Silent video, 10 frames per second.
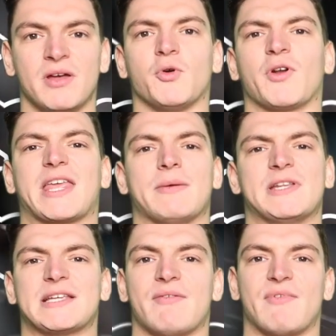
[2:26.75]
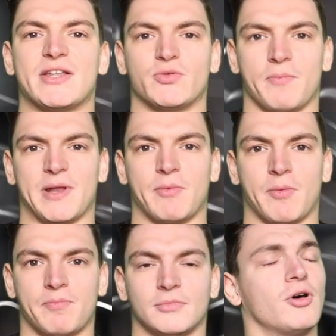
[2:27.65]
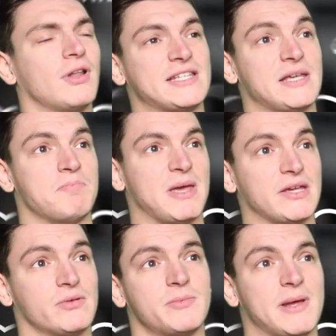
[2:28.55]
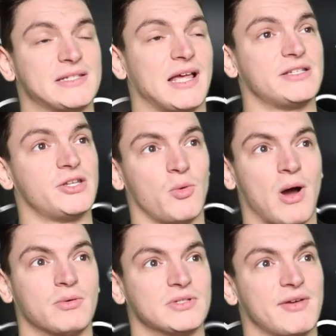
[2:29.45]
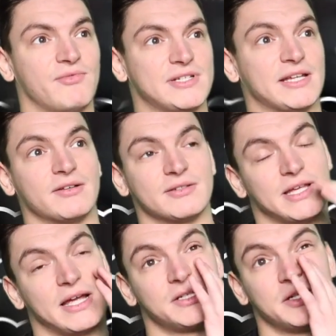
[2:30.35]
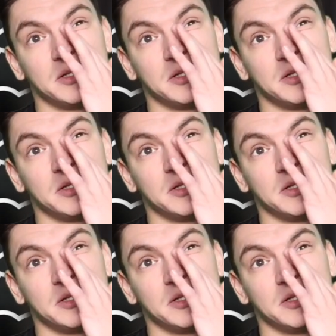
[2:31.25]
You want to keep your time there to a minimum. Unless you're me, who spends like 2 hours every single session.